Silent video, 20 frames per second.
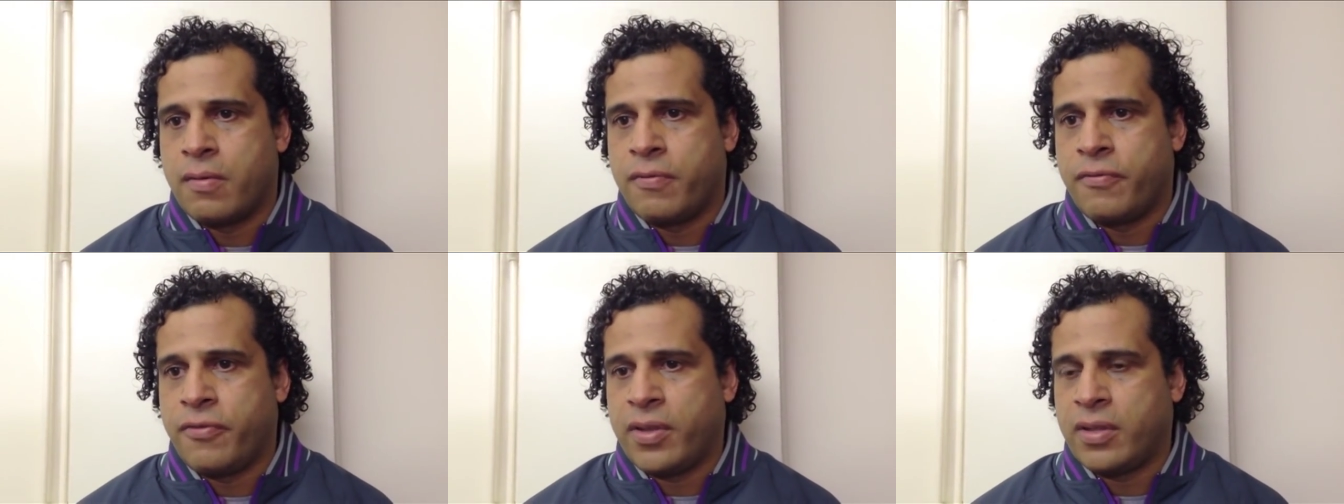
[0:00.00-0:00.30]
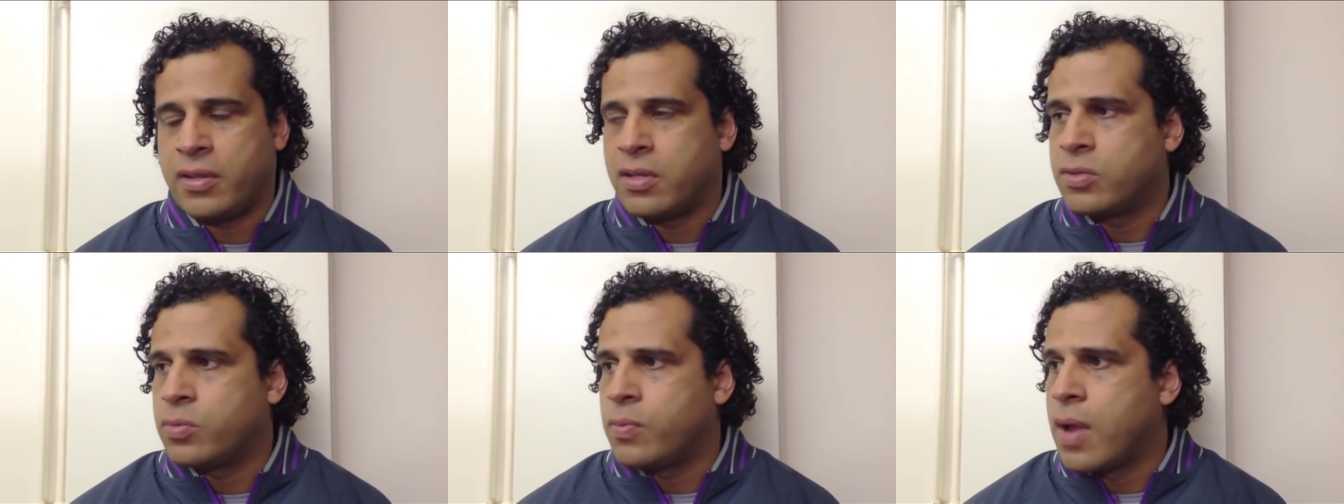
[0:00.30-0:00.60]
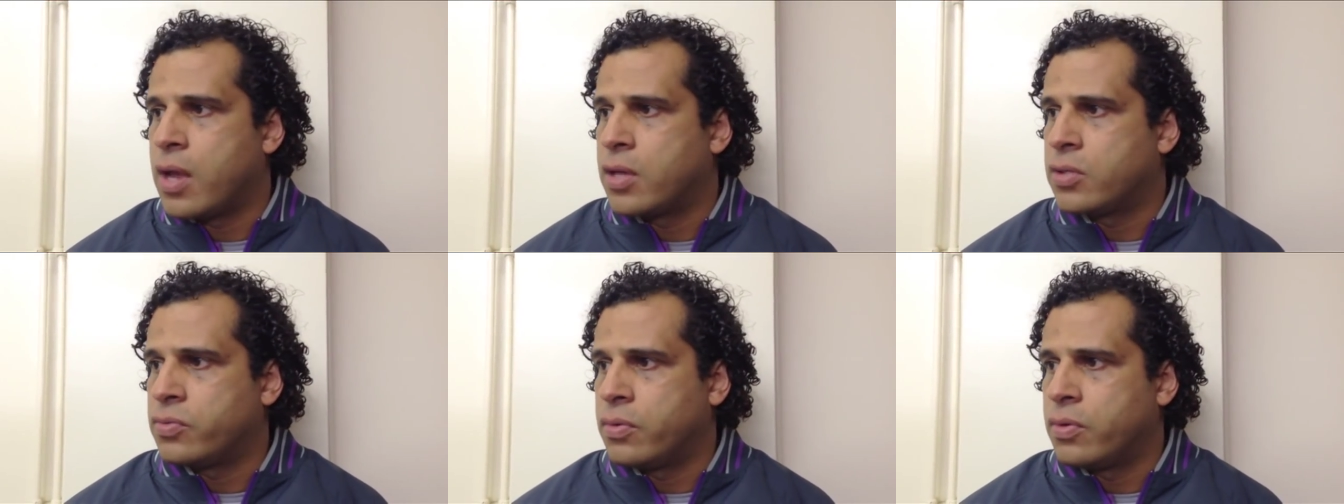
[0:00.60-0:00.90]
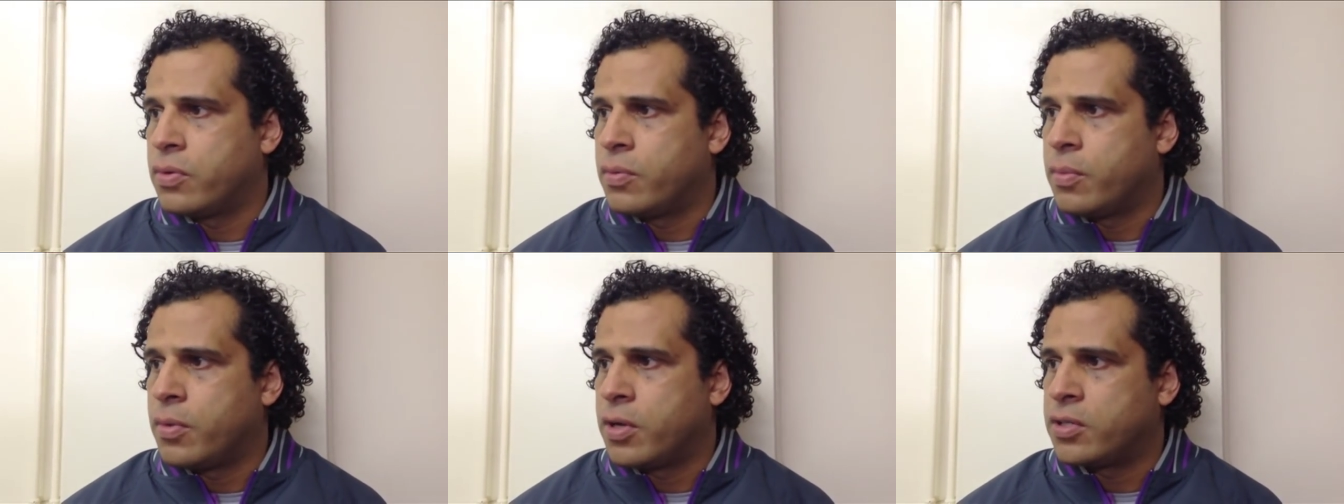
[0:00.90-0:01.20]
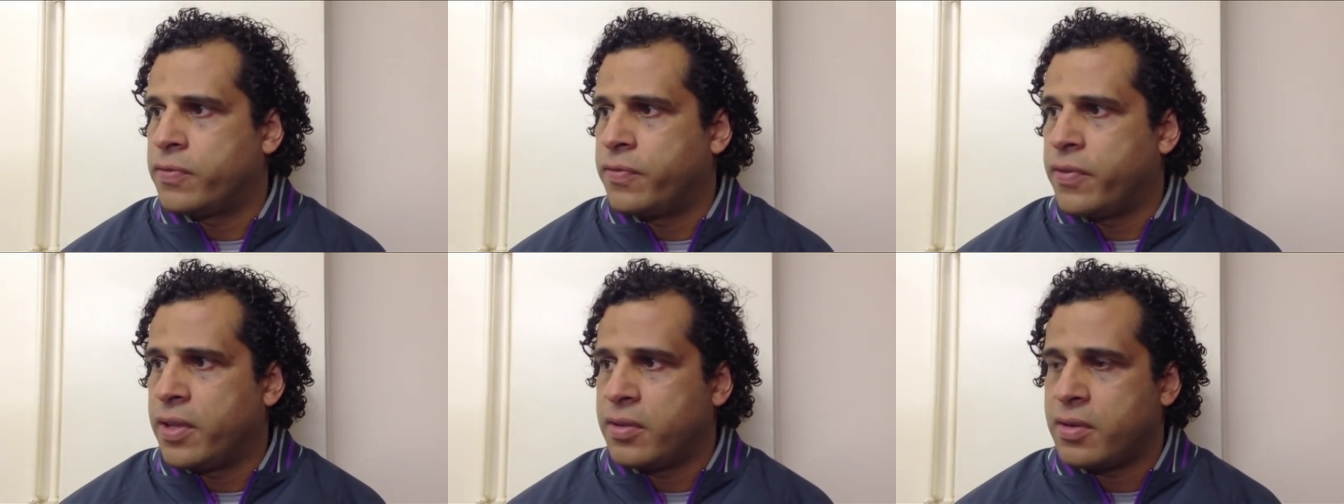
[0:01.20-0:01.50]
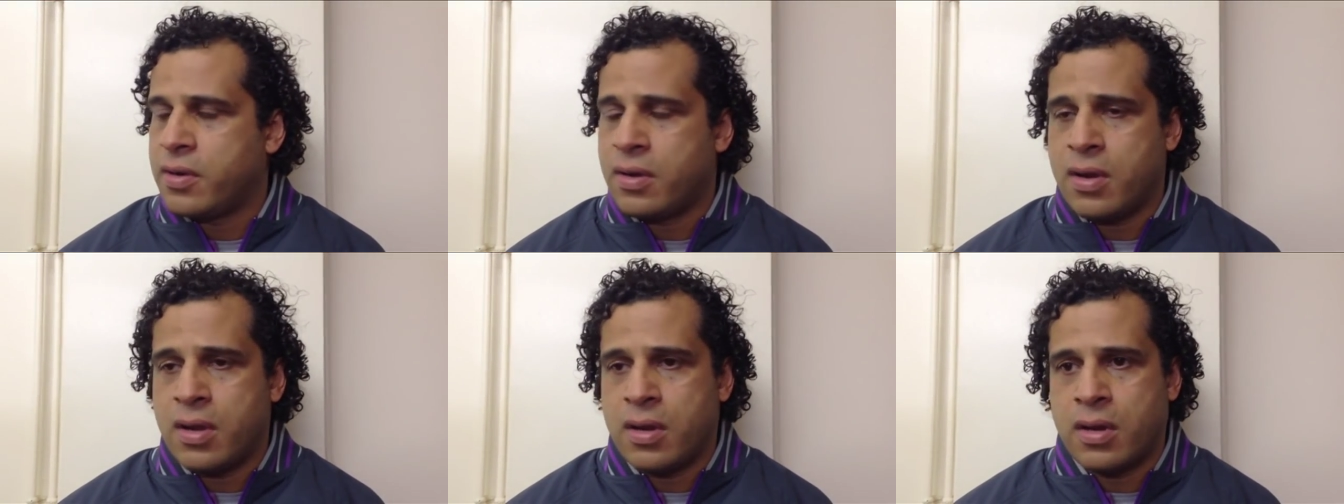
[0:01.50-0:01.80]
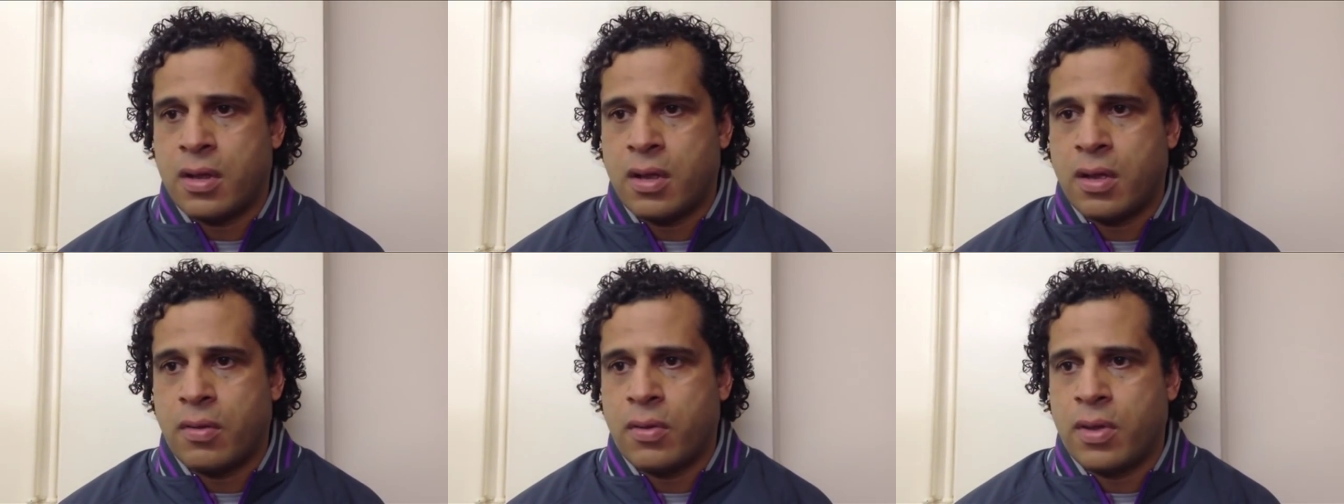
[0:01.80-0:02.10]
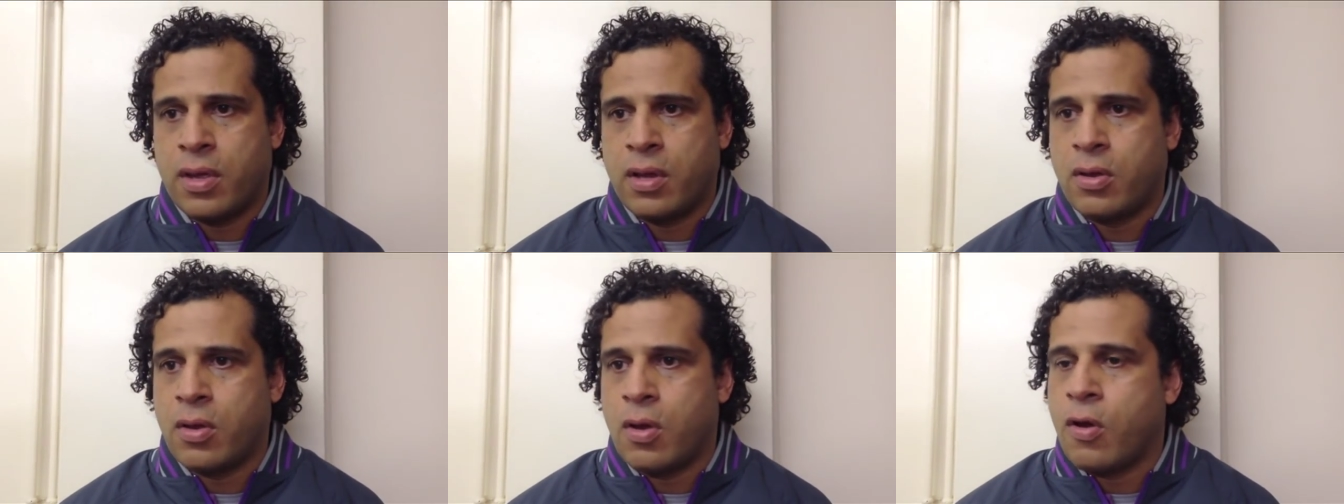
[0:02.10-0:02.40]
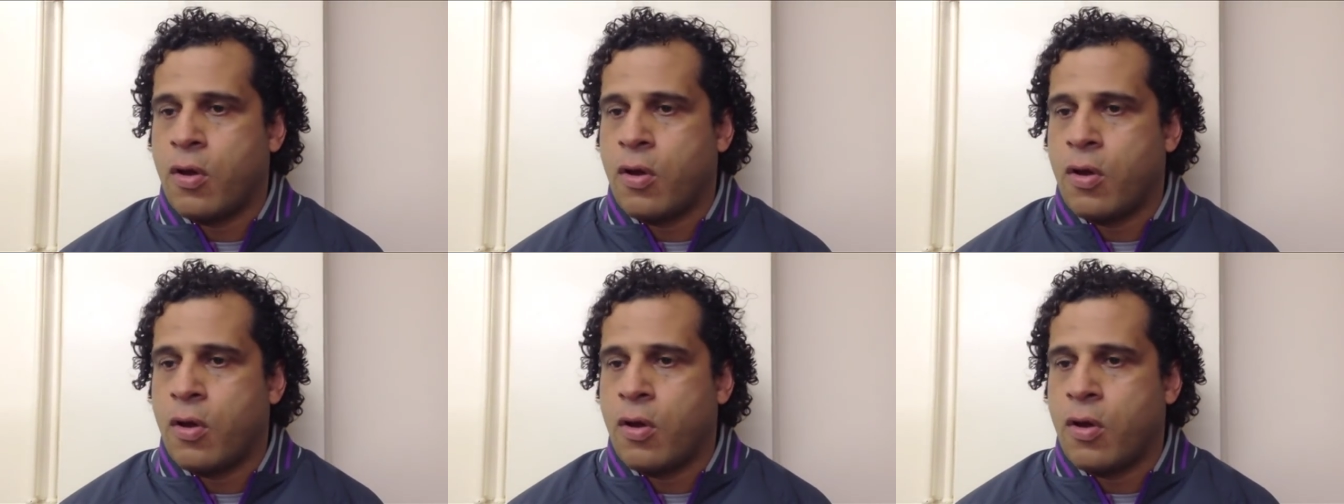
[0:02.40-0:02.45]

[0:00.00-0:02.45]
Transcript: fitness-wise, we were much fitter, and we had the